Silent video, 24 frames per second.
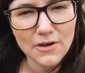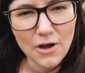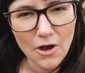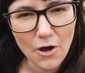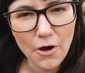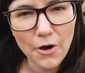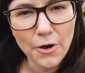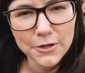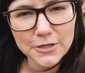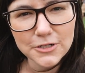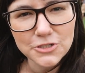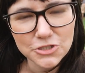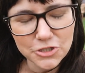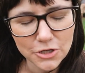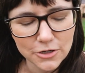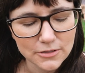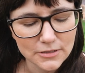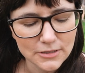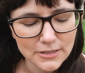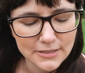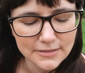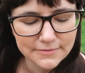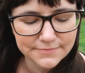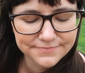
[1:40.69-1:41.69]
hot
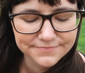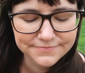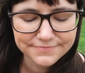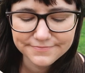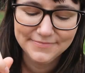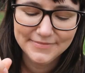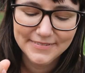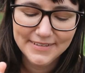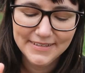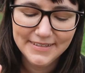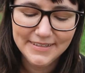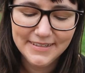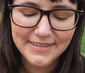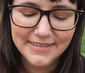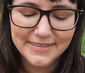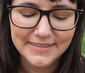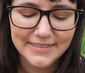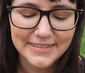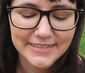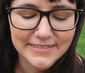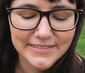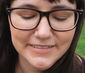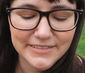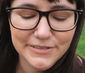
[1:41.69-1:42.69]
chocolate?
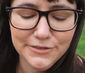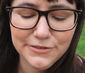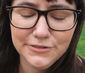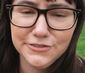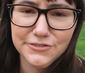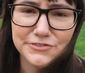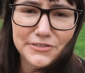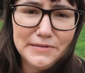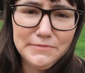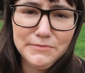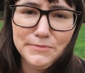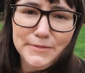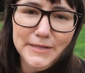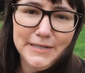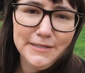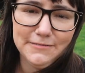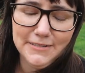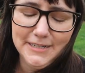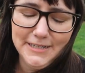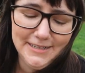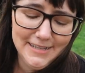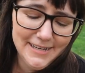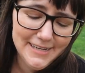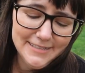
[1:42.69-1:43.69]
This is those dreams being
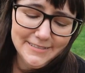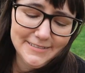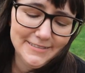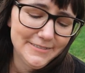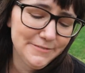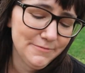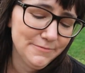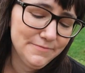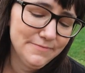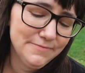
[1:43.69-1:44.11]
realised.